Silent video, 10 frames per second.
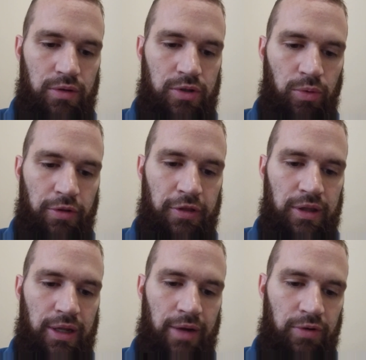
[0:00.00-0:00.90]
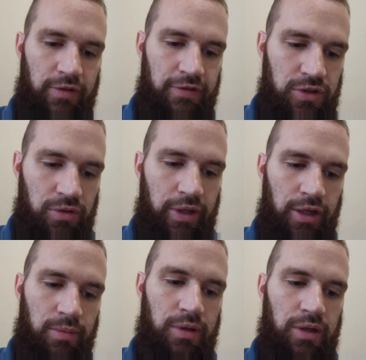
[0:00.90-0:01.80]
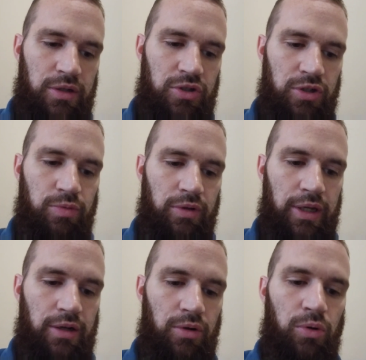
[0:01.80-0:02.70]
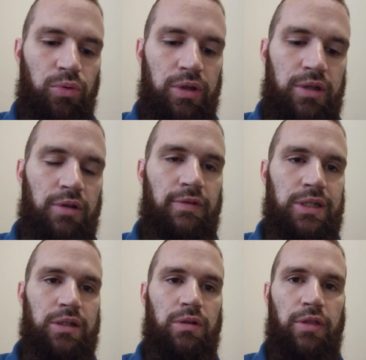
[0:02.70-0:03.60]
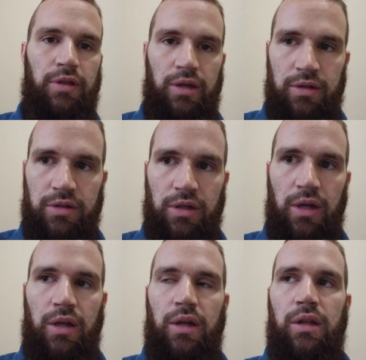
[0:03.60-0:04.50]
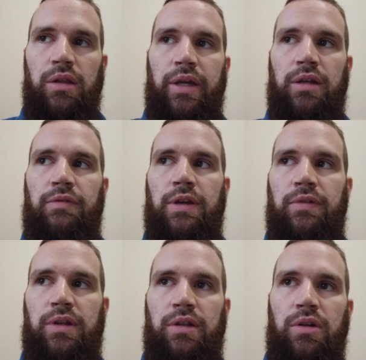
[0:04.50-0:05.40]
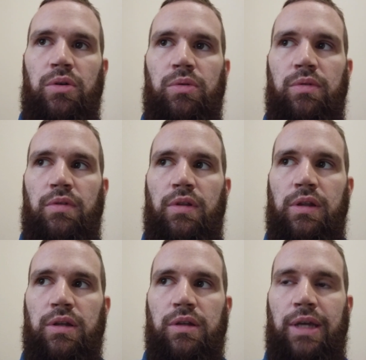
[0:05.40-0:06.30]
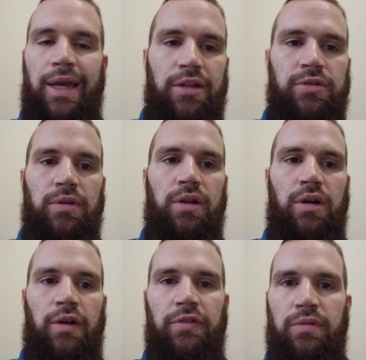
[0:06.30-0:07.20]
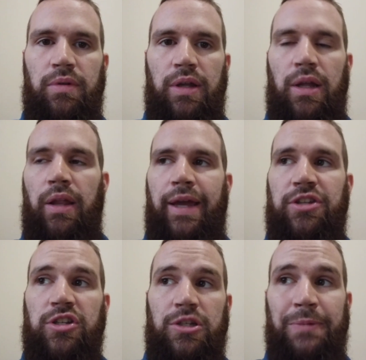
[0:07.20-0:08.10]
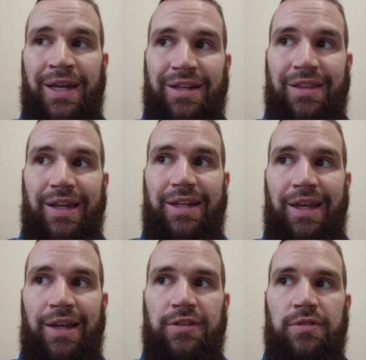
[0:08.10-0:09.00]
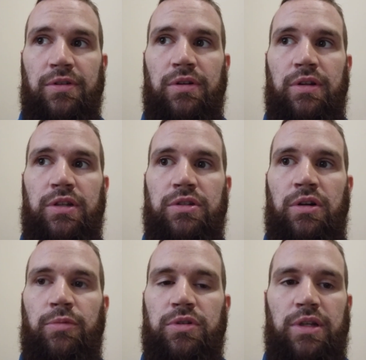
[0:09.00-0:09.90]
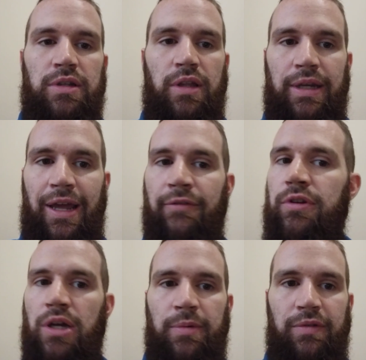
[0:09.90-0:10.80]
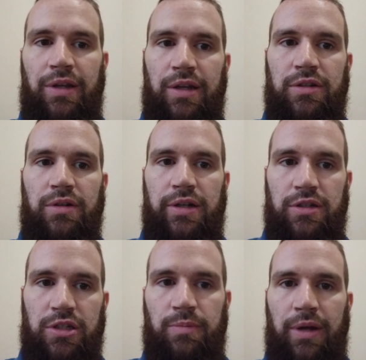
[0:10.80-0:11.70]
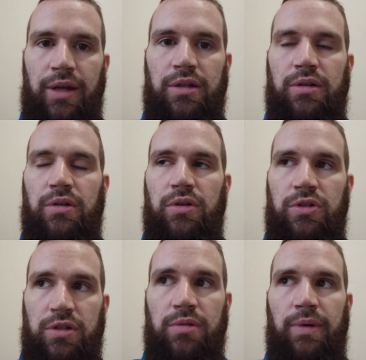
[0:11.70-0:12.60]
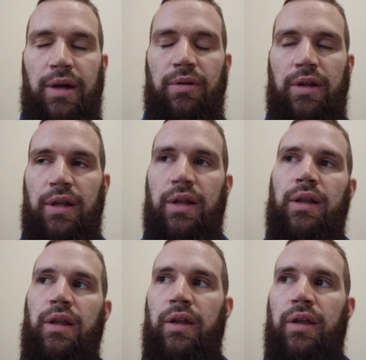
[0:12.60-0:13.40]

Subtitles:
don't think that every physical ailment is just related only to physical things. Like if you have cancer can often, I suspect that cancer is almost, every type of cancer I suspect, just about,